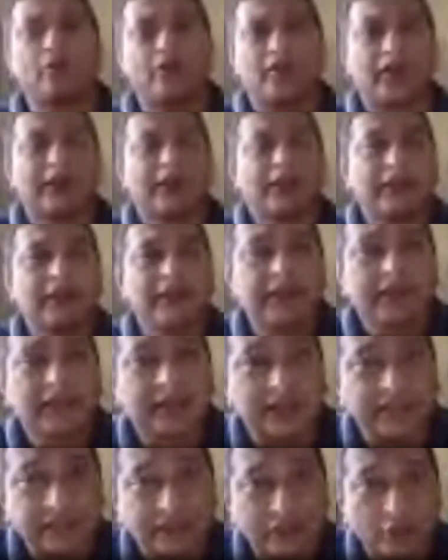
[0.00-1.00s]
to the
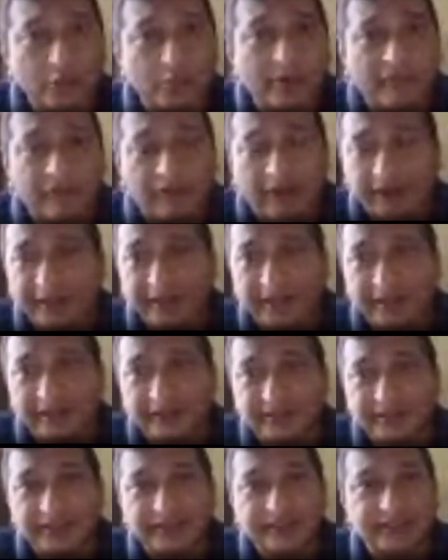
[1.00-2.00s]
consumer
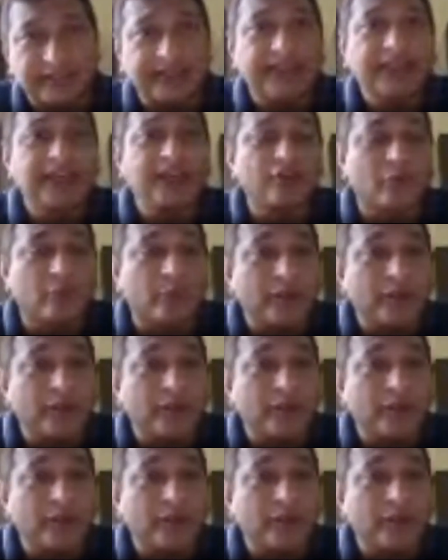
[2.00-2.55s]
finances linked